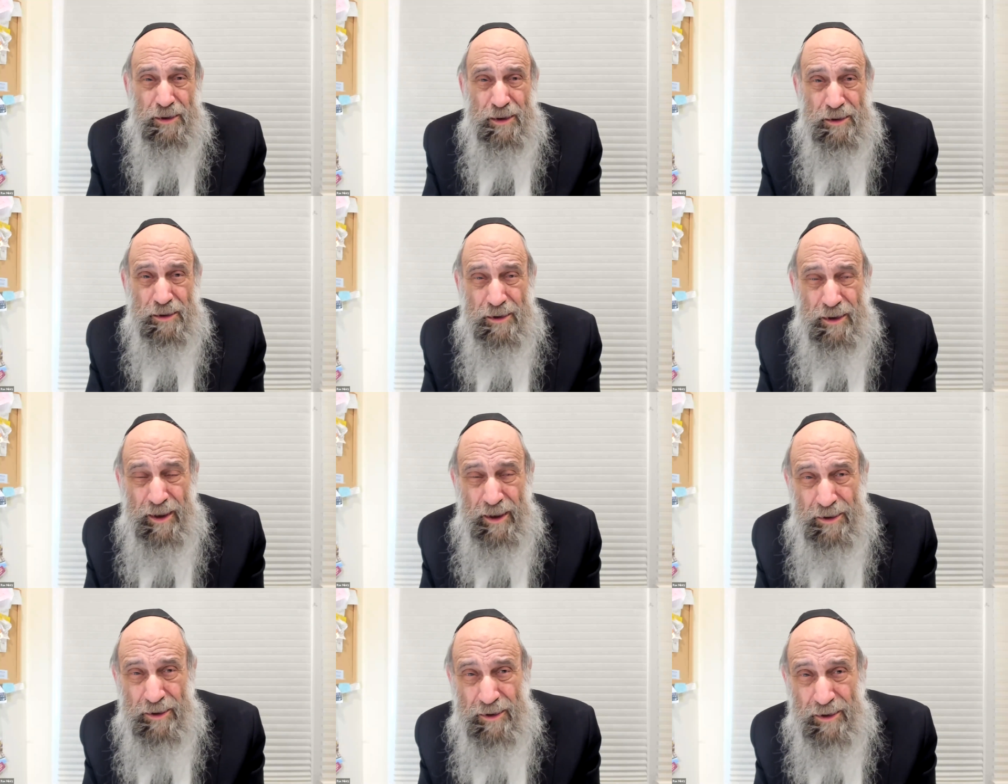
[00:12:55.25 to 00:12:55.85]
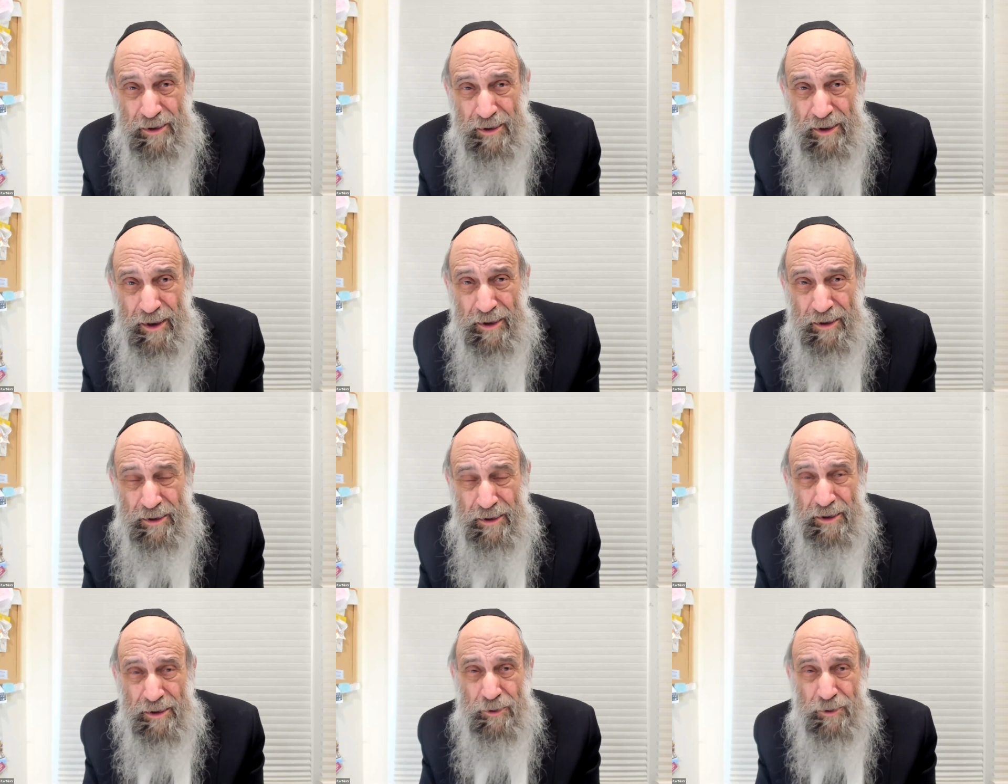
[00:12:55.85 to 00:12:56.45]
eat
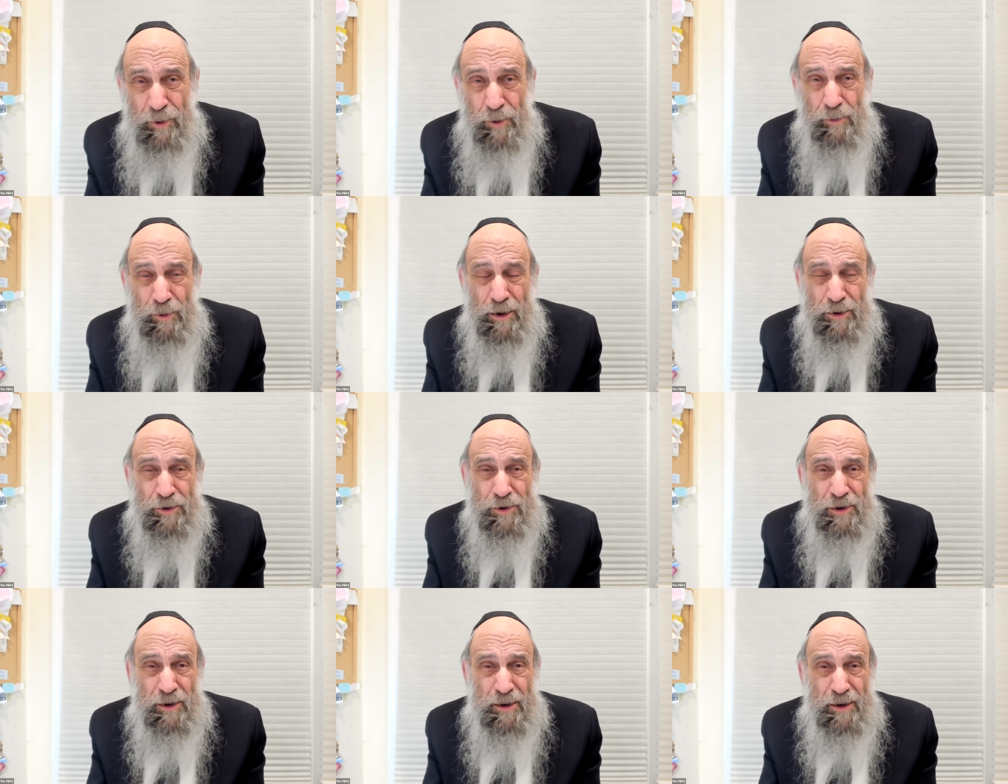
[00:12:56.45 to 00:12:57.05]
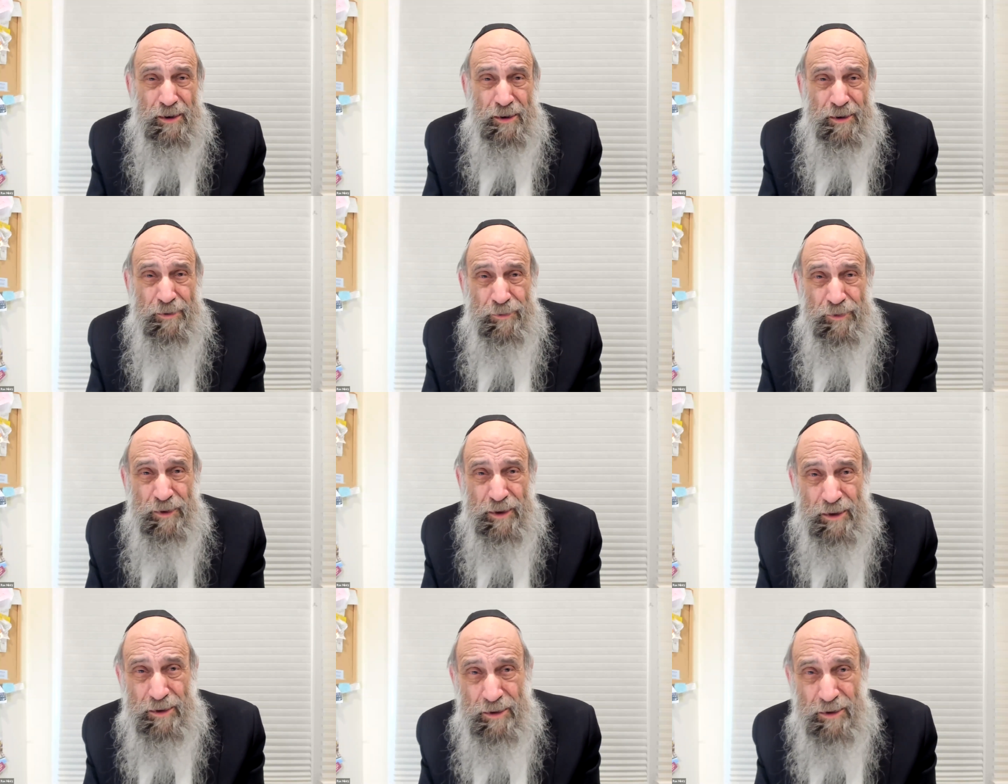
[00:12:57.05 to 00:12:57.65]
that, eat too much,
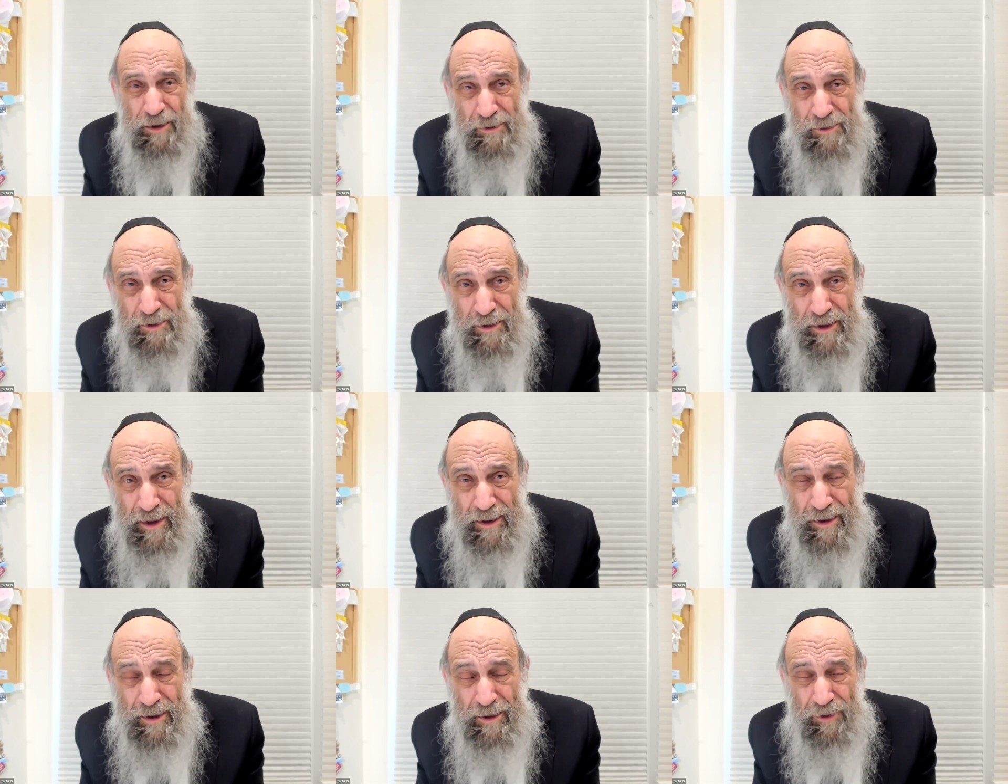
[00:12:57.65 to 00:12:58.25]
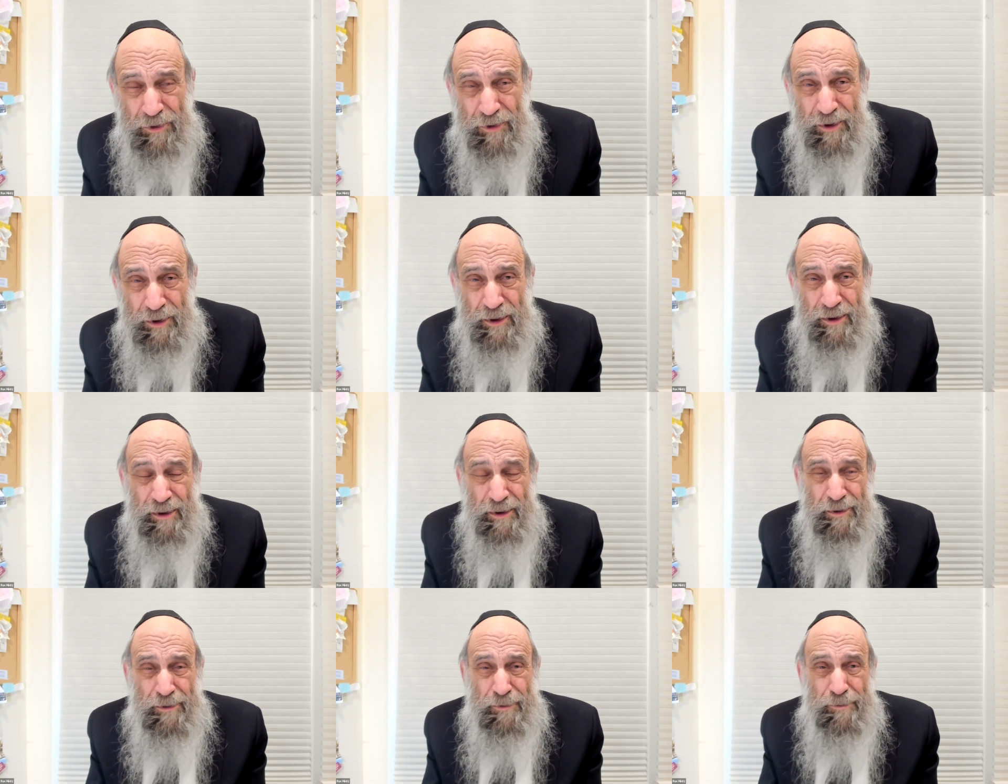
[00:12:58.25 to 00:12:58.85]
eat things that are not
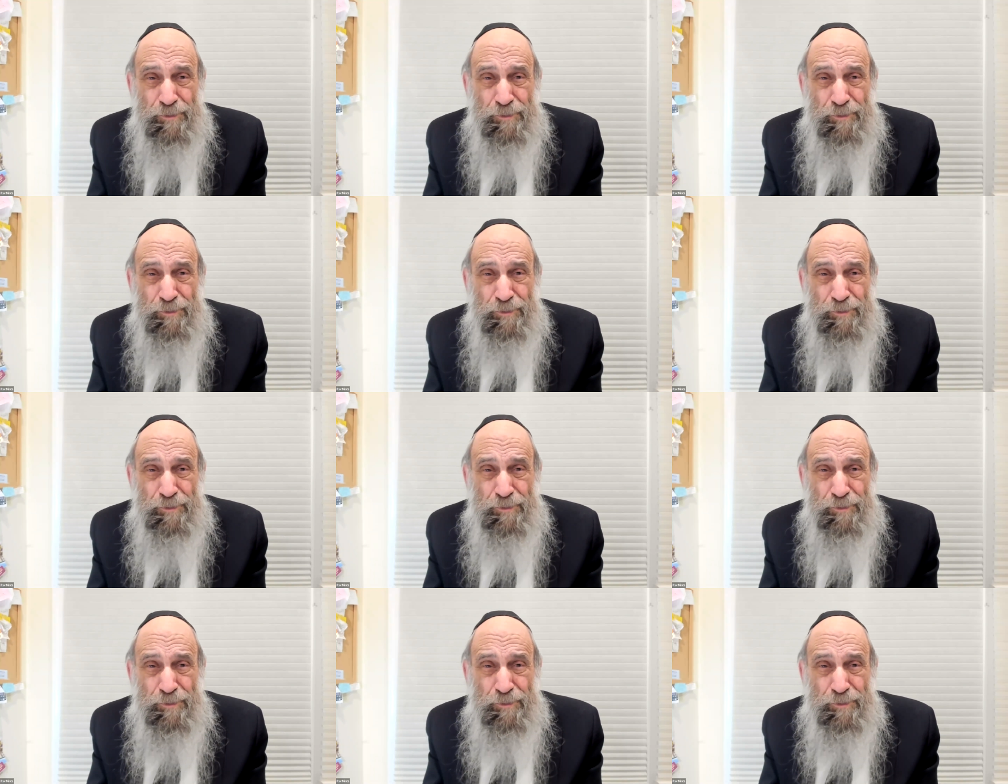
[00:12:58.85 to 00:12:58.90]
healthy.